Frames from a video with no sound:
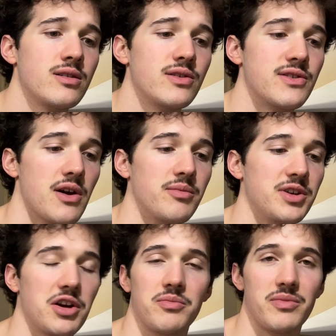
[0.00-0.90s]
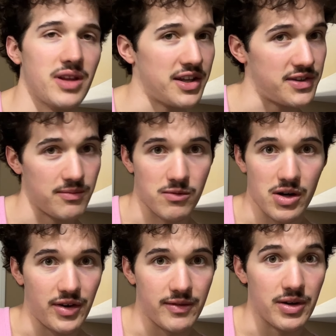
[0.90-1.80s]
So, you know, that's
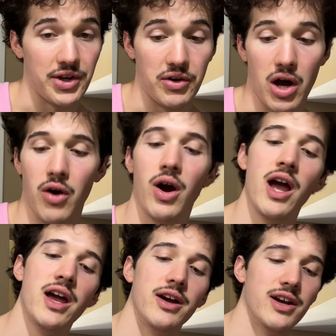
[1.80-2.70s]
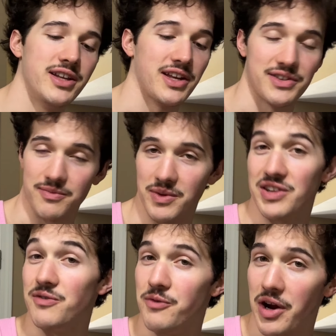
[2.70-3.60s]
really, really low. that's
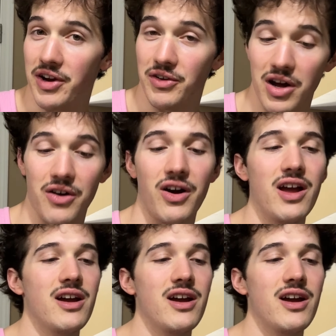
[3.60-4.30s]
very low.